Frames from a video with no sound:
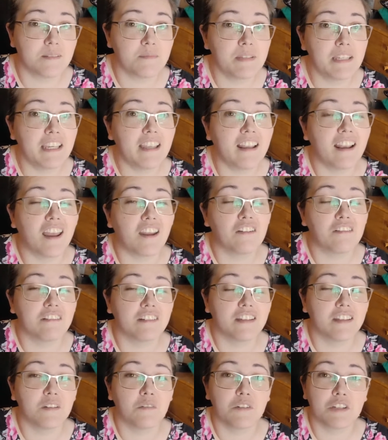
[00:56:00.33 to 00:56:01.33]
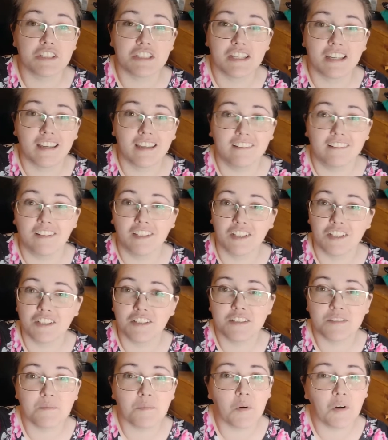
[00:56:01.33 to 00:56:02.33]
me and I really wish I
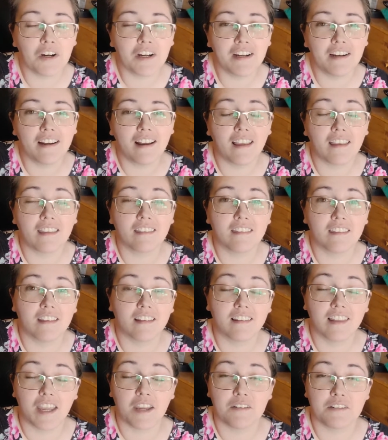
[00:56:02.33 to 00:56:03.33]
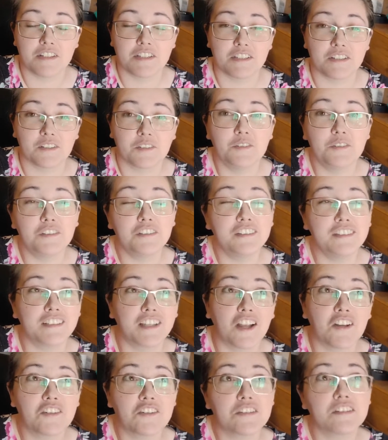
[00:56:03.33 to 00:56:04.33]
learned more, and I think languages are cool and
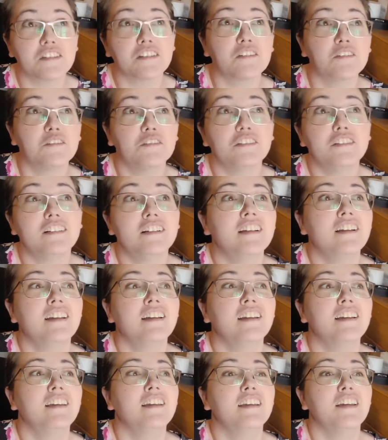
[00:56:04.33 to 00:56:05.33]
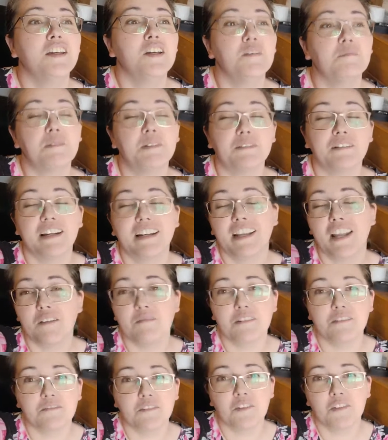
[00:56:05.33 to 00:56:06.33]
countries are cool, but right now
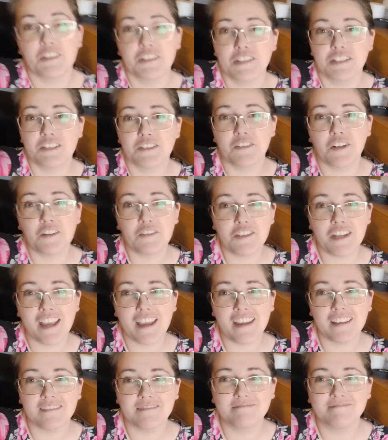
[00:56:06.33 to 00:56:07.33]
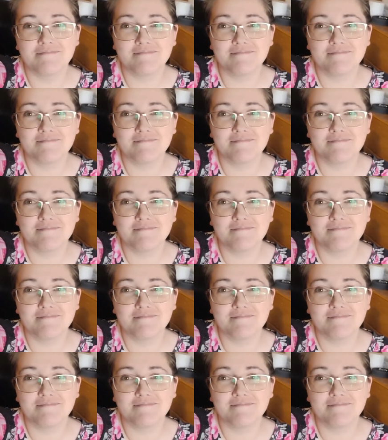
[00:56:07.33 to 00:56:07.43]
my focus is crochet.